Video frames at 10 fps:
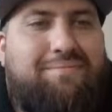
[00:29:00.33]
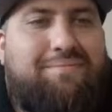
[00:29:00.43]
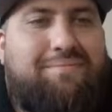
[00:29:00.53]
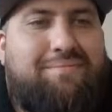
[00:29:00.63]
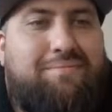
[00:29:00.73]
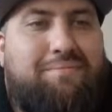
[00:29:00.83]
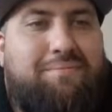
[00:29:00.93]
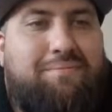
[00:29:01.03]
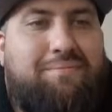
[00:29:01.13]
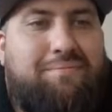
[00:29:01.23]

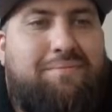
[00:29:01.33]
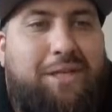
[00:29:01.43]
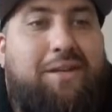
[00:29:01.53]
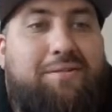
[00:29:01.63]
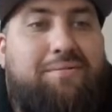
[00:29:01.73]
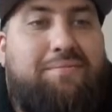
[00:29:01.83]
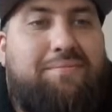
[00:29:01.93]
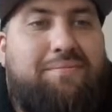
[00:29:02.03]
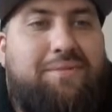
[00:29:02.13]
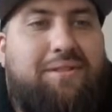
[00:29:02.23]

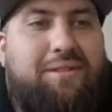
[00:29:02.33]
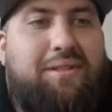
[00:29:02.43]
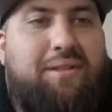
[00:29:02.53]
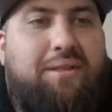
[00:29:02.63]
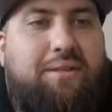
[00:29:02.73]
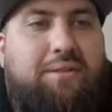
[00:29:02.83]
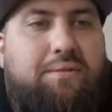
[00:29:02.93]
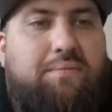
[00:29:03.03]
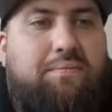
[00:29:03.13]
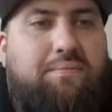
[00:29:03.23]

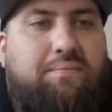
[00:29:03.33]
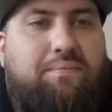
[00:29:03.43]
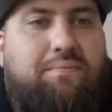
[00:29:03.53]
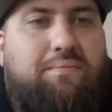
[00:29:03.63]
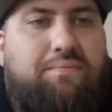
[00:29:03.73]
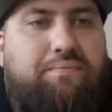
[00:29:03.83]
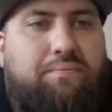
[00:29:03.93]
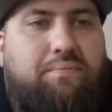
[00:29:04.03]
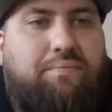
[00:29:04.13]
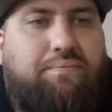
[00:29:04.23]

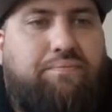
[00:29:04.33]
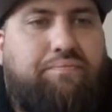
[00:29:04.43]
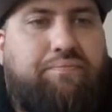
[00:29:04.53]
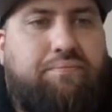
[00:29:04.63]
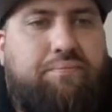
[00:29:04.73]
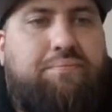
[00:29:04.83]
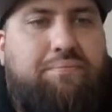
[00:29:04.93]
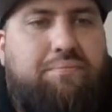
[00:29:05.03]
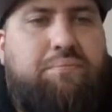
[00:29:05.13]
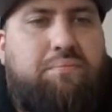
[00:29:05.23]

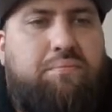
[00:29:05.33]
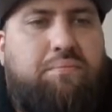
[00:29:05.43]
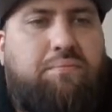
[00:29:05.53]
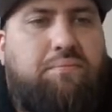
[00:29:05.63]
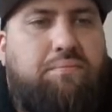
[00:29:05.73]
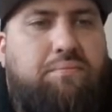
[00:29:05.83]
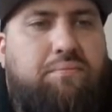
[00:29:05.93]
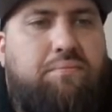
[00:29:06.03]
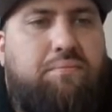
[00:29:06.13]
This person isn't speaking.